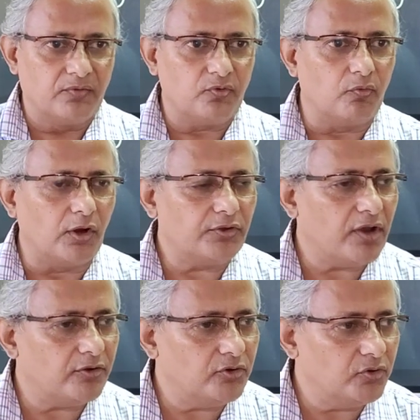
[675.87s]
So what you
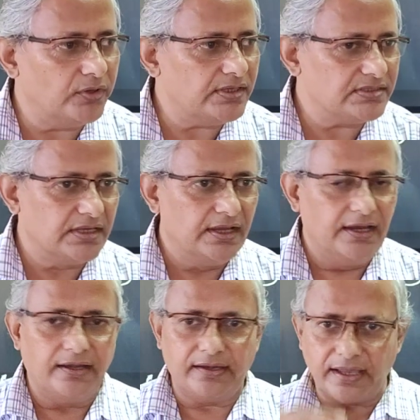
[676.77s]
have to do is
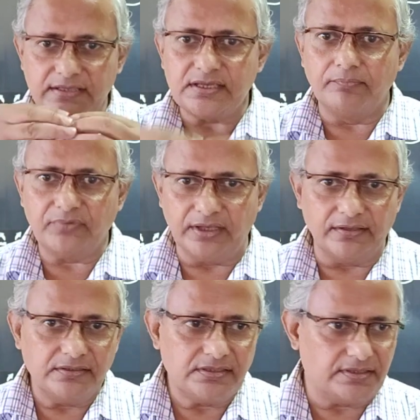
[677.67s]
take some
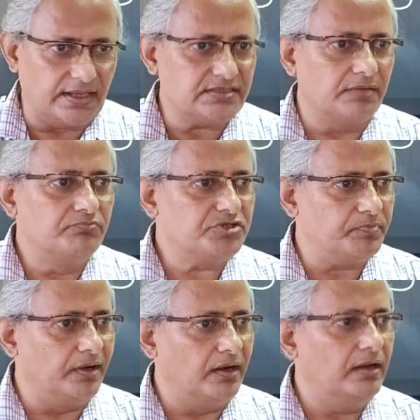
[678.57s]

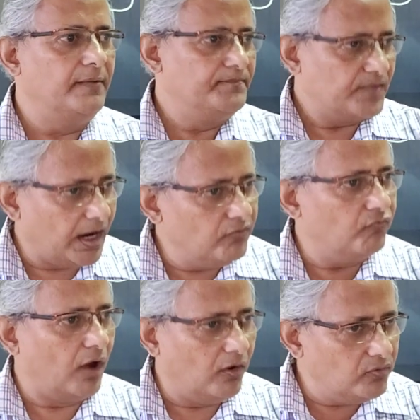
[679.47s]
spindle
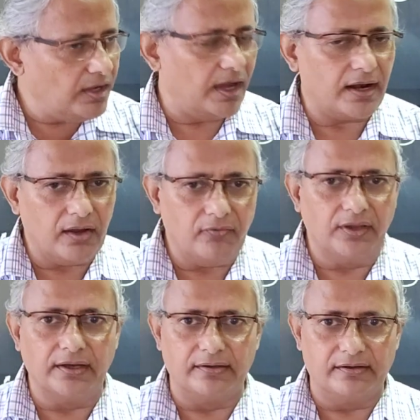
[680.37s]
and wound around
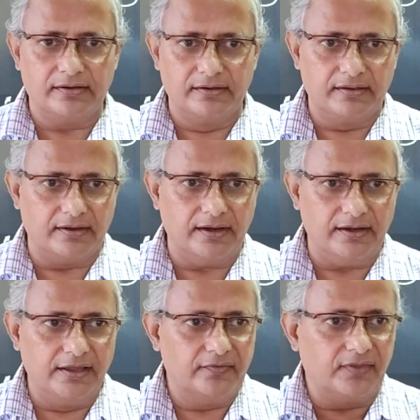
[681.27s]
it,
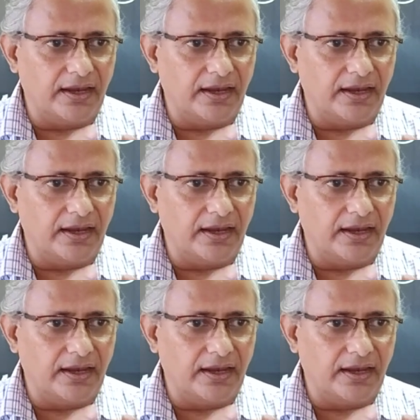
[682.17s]
right?